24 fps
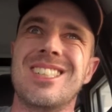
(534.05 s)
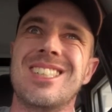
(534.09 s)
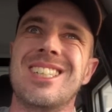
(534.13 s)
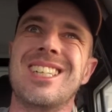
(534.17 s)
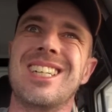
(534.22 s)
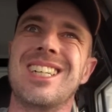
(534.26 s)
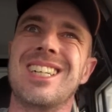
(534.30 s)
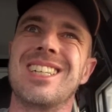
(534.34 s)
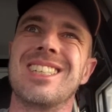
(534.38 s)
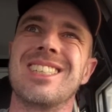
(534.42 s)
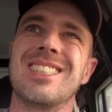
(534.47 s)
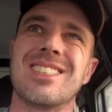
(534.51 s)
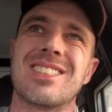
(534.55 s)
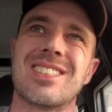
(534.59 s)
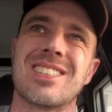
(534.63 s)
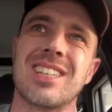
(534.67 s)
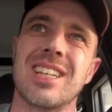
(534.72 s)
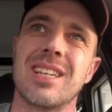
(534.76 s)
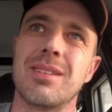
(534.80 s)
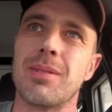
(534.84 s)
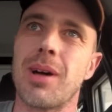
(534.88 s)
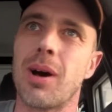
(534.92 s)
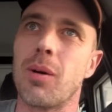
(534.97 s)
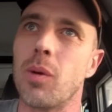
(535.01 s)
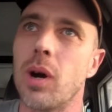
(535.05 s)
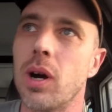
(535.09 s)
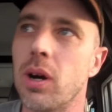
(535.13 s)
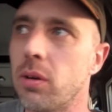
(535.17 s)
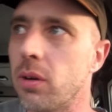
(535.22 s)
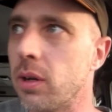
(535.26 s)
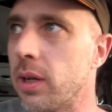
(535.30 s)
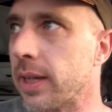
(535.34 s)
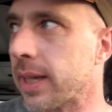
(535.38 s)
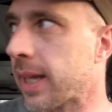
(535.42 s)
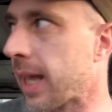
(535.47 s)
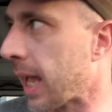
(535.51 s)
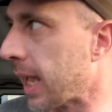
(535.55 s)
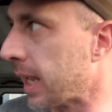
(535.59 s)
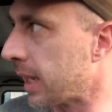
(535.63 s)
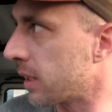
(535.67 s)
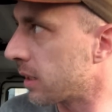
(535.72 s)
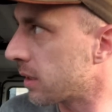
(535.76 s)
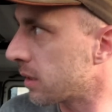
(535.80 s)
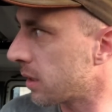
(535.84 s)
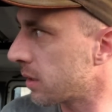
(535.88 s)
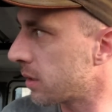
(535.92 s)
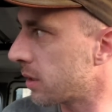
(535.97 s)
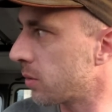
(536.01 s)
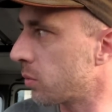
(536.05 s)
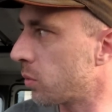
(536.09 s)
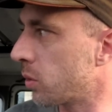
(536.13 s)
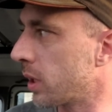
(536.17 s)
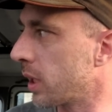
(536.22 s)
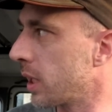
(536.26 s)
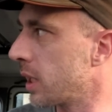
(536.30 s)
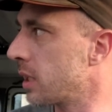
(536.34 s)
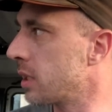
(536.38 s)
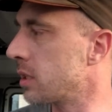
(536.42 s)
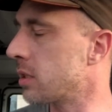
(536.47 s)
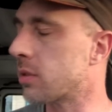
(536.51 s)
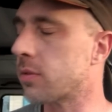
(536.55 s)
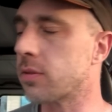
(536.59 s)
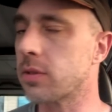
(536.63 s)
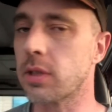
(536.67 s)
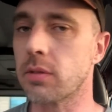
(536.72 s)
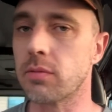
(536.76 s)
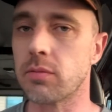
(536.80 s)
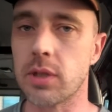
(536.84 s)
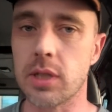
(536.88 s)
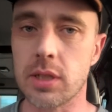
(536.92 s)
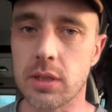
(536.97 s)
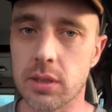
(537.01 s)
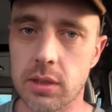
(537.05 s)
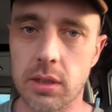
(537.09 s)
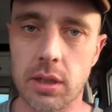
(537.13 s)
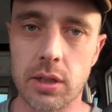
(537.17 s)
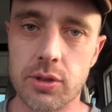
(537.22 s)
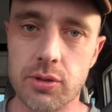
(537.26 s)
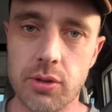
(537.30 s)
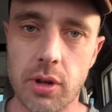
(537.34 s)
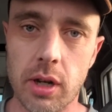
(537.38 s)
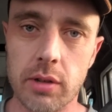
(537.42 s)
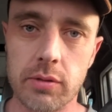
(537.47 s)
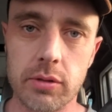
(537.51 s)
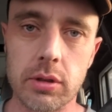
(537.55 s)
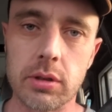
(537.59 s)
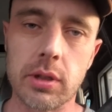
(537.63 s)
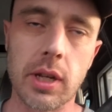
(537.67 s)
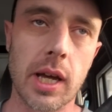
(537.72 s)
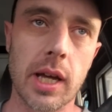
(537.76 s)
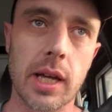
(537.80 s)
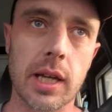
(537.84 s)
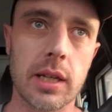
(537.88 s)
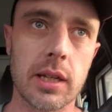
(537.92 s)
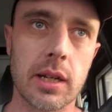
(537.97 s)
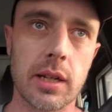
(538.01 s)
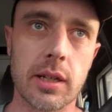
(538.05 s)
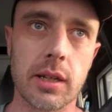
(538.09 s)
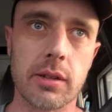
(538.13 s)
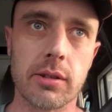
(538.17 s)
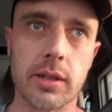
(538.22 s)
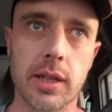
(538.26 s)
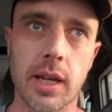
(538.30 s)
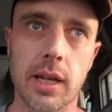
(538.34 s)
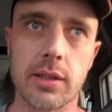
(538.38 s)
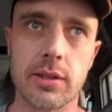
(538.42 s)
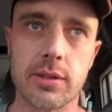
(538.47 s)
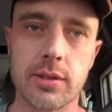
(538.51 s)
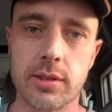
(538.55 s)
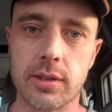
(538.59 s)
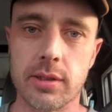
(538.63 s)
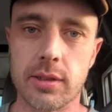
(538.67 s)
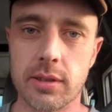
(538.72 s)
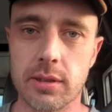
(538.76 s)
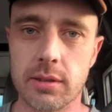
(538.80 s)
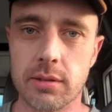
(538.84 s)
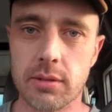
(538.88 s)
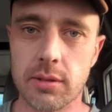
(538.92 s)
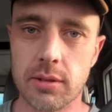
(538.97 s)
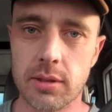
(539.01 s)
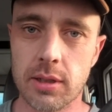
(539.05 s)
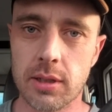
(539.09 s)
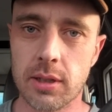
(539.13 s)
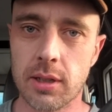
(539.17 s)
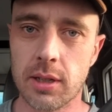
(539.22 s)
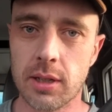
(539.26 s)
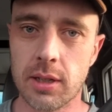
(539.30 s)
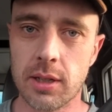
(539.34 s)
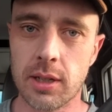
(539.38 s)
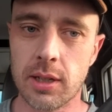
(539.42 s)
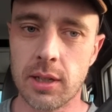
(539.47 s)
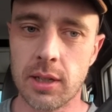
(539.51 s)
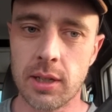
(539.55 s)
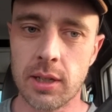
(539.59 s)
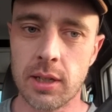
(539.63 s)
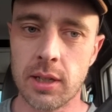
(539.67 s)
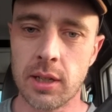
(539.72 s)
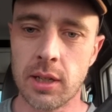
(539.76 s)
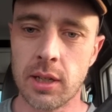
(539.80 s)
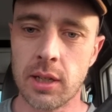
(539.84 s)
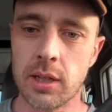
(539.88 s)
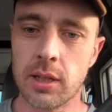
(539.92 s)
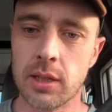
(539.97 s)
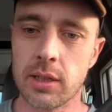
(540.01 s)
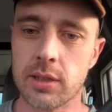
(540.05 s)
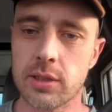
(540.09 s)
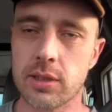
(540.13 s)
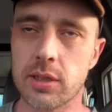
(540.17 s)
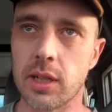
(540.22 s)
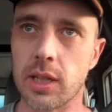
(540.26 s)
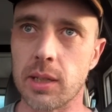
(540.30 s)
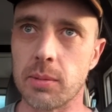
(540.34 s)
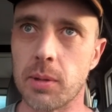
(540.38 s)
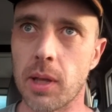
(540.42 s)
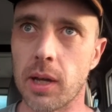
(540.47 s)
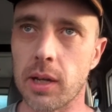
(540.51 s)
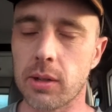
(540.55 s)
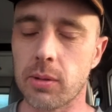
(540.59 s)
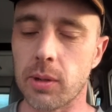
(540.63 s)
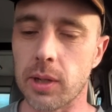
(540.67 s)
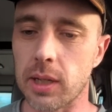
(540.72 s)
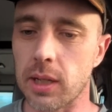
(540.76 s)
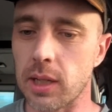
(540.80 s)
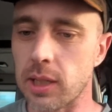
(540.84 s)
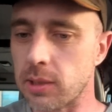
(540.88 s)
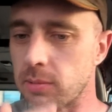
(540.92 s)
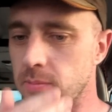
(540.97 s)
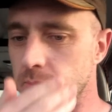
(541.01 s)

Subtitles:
I didn't sleep that well again. I don't know what it is. For some reason I drive all day and I don't get to sleep that quickly.